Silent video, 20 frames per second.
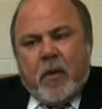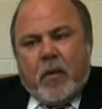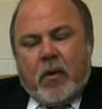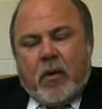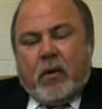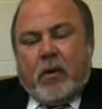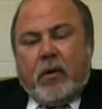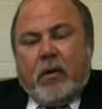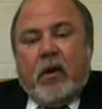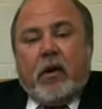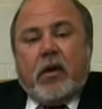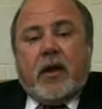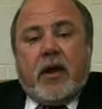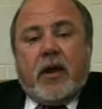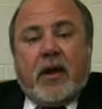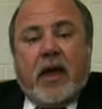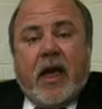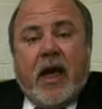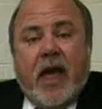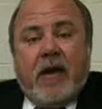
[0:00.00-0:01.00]
We're
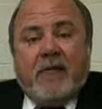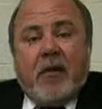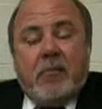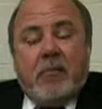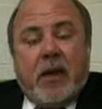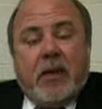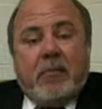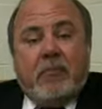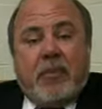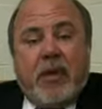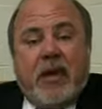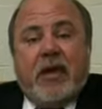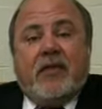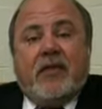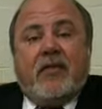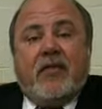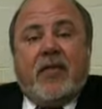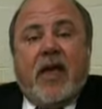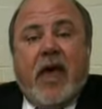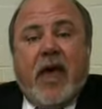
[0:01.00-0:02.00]
looking to have a big
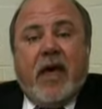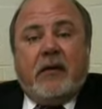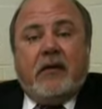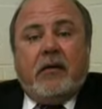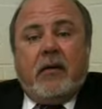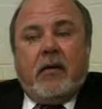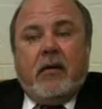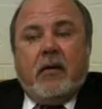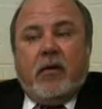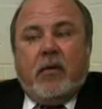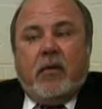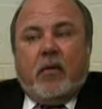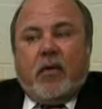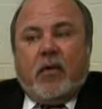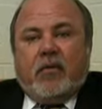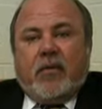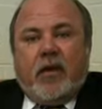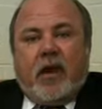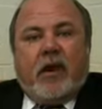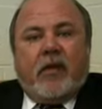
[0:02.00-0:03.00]
piece of that
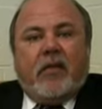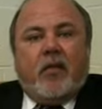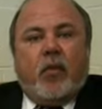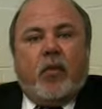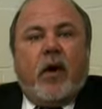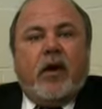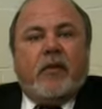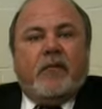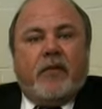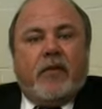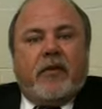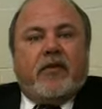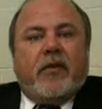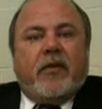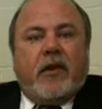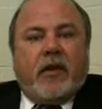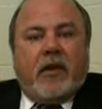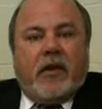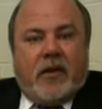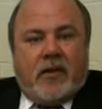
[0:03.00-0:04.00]
will tell us what
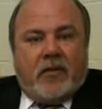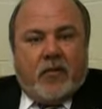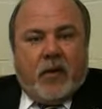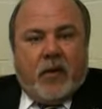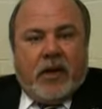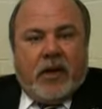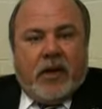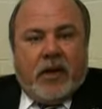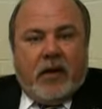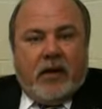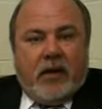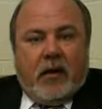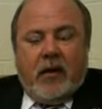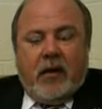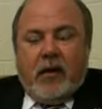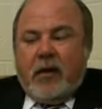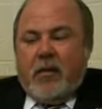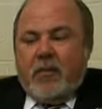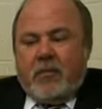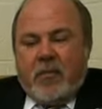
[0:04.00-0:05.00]
facilities we need.
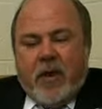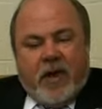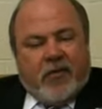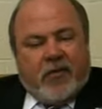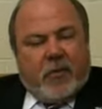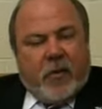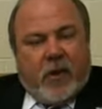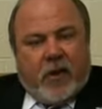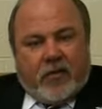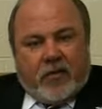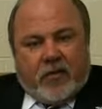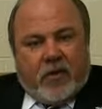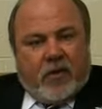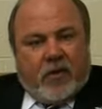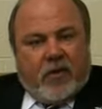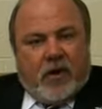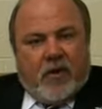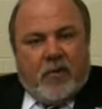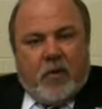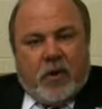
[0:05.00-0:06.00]
Baseball is
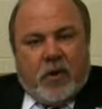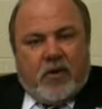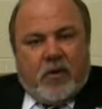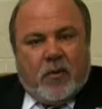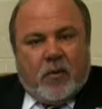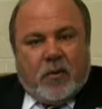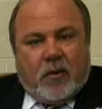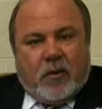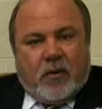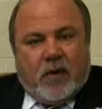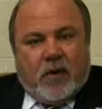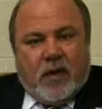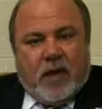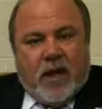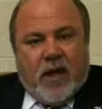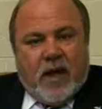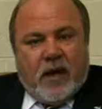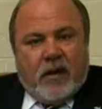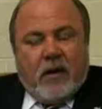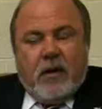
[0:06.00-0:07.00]
certainly one that we're looking
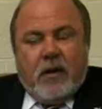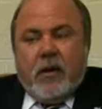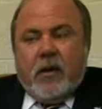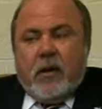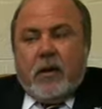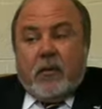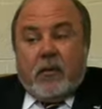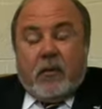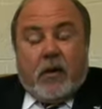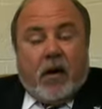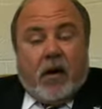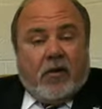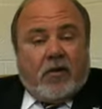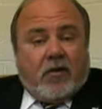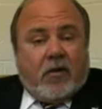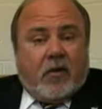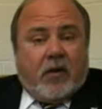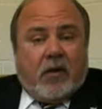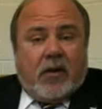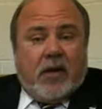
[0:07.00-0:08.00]
at. We're
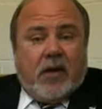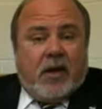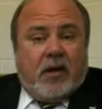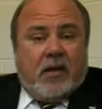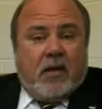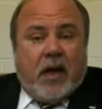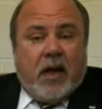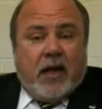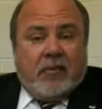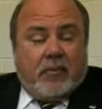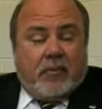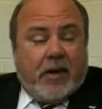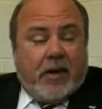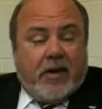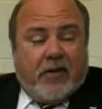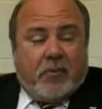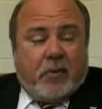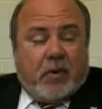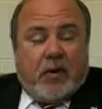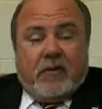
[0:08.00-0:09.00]
also looking at the
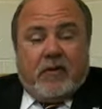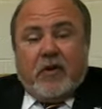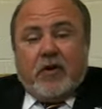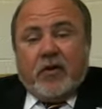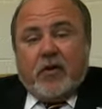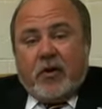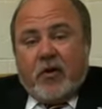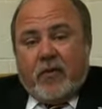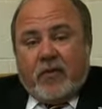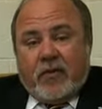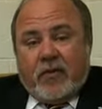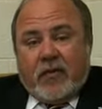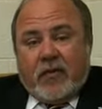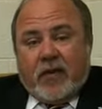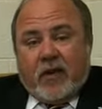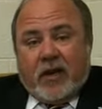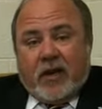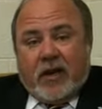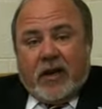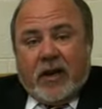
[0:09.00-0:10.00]
possibility of a new
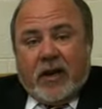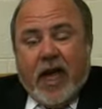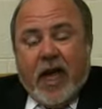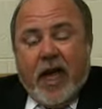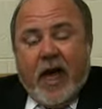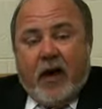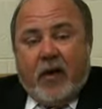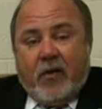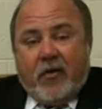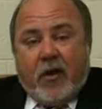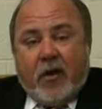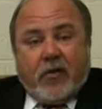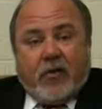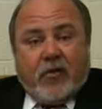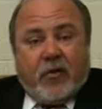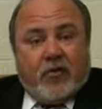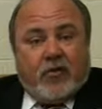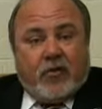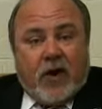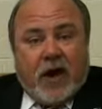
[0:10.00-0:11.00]
facility to house our
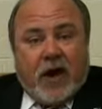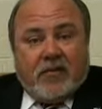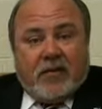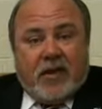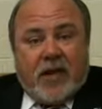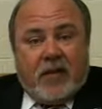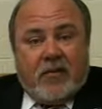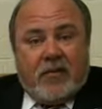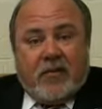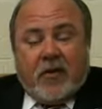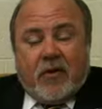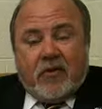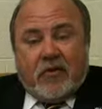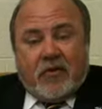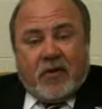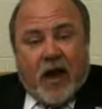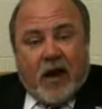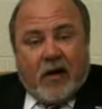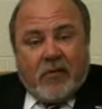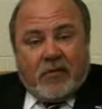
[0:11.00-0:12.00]
2 track teams, our
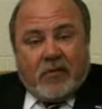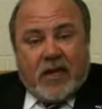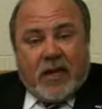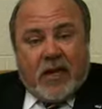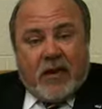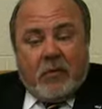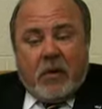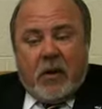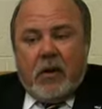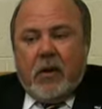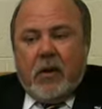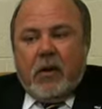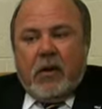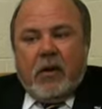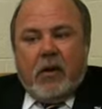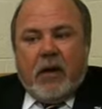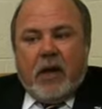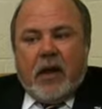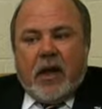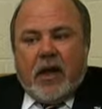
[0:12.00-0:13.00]
soccer team.
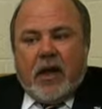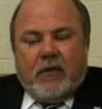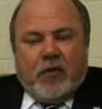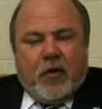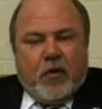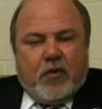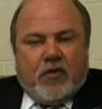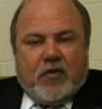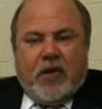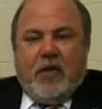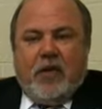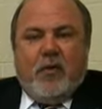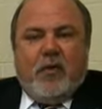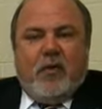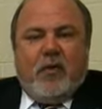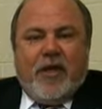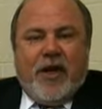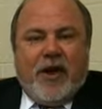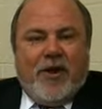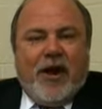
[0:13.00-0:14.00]
If you see
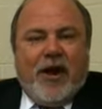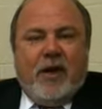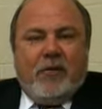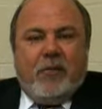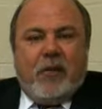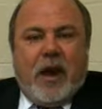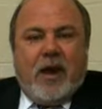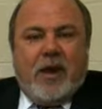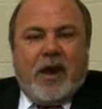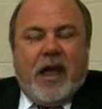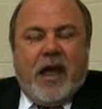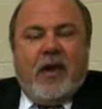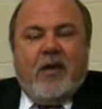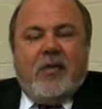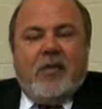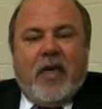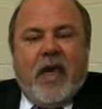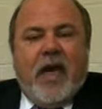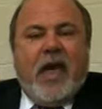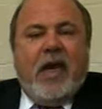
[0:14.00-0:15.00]
where they're at right now,
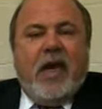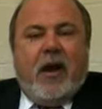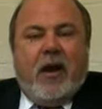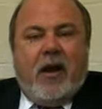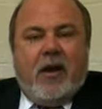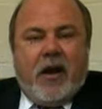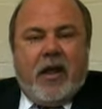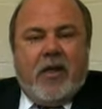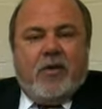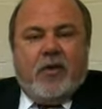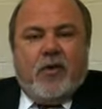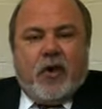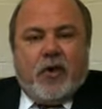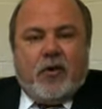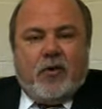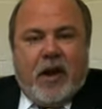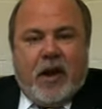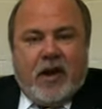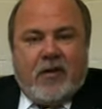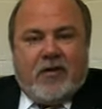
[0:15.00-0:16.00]
they are in the
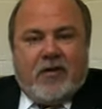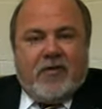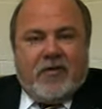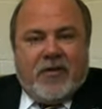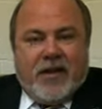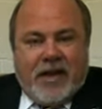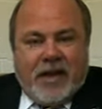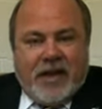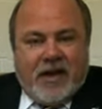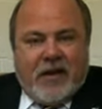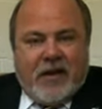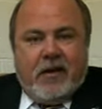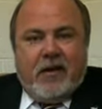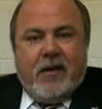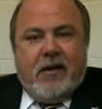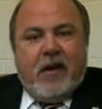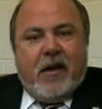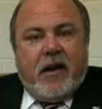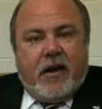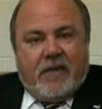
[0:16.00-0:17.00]
greatest need
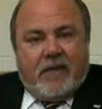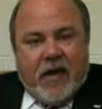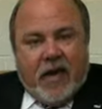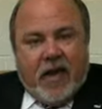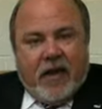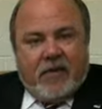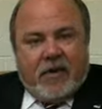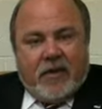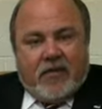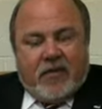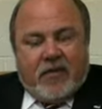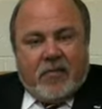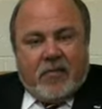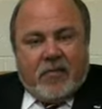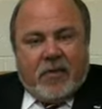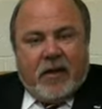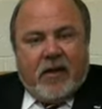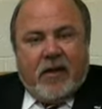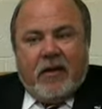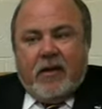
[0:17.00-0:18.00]
of having
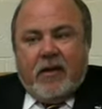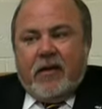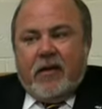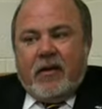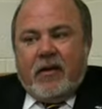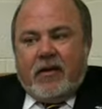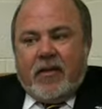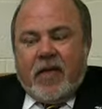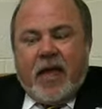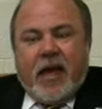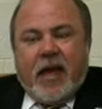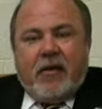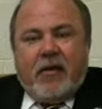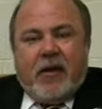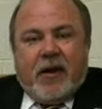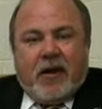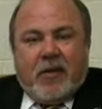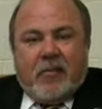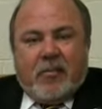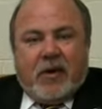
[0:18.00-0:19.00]
something. They
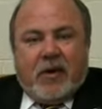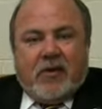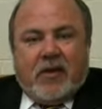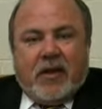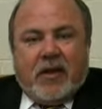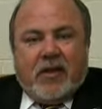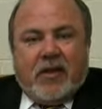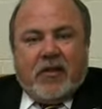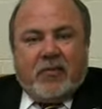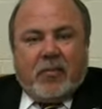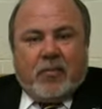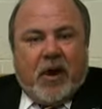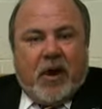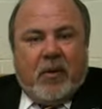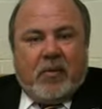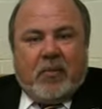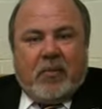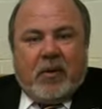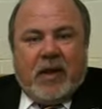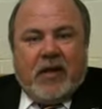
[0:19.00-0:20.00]
are in a building that's
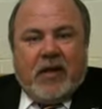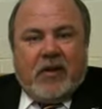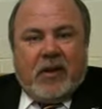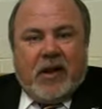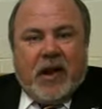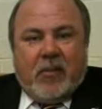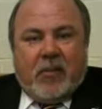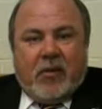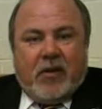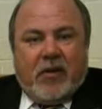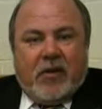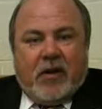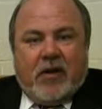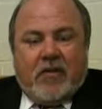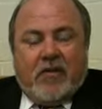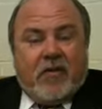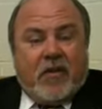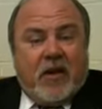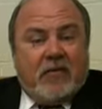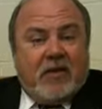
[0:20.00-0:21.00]
probably in the neighborhood
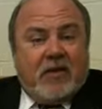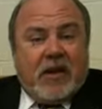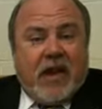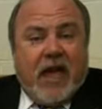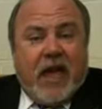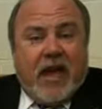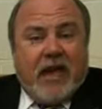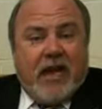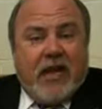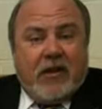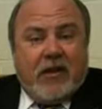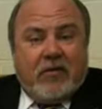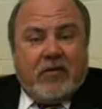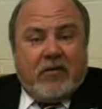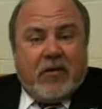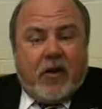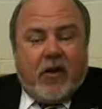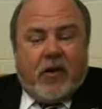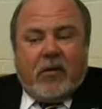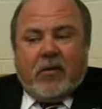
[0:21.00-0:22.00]
of 70 to 80
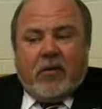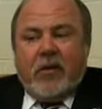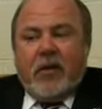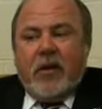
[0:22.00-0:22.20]
years old.